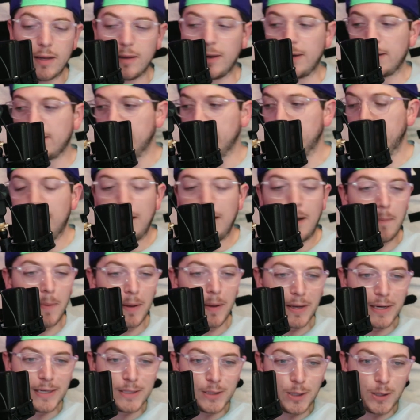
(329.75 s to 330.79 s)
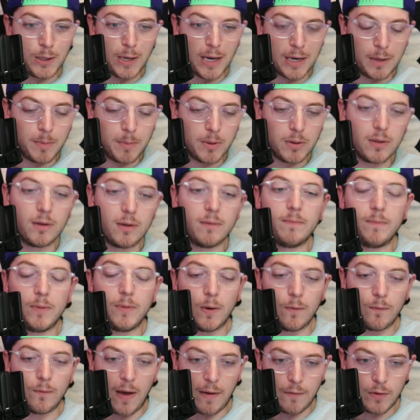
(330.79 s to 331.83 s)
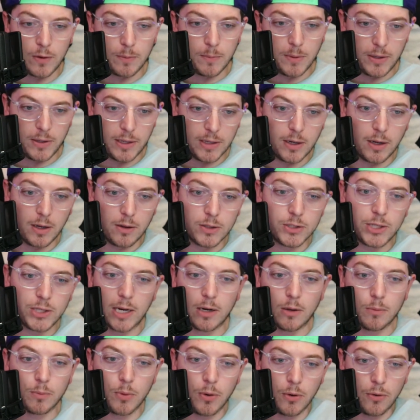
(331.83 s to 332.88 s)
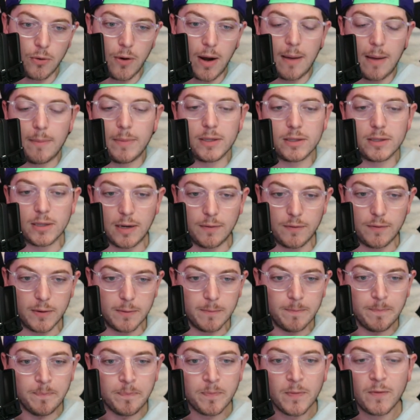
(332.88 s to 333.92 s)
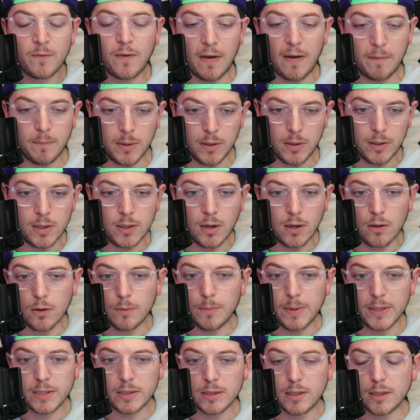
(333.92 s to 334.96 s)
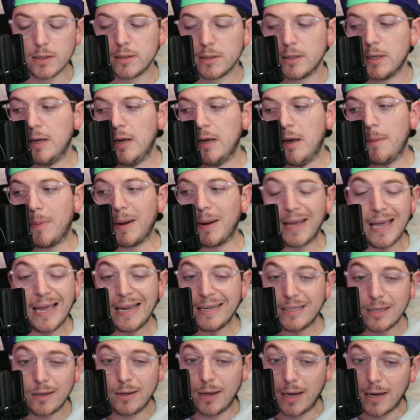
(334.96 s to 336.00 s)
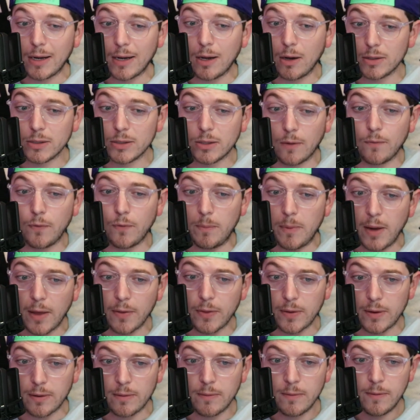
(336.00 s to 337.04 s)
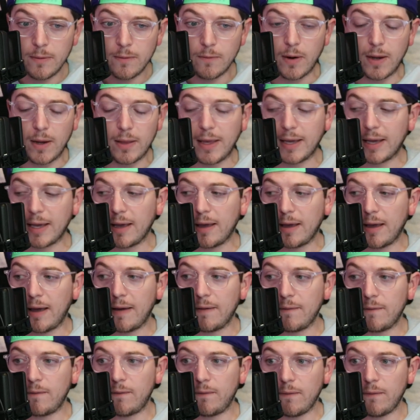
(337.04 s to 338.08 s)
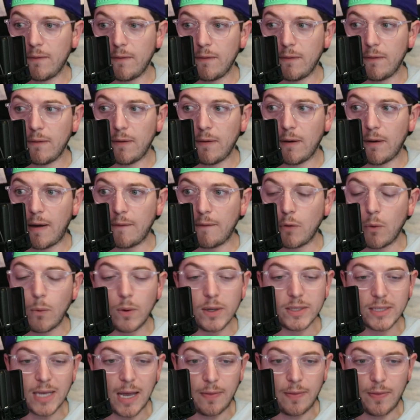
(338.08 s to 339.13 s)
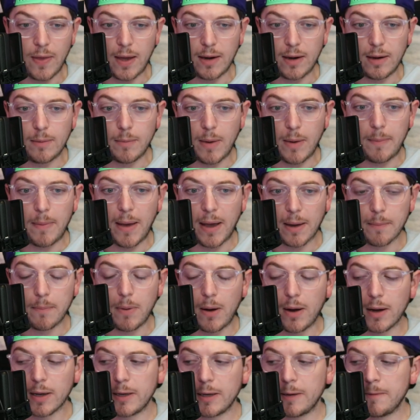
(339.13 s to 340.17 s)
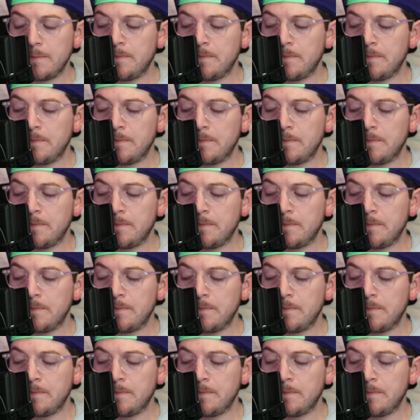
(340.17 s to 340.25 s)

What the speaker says: Like I'm not going to tell you how to build a $500 million channel program inside of a $5 billion business, but I can tell you how to start from nothing, right? Like I've always had that in my back pocket.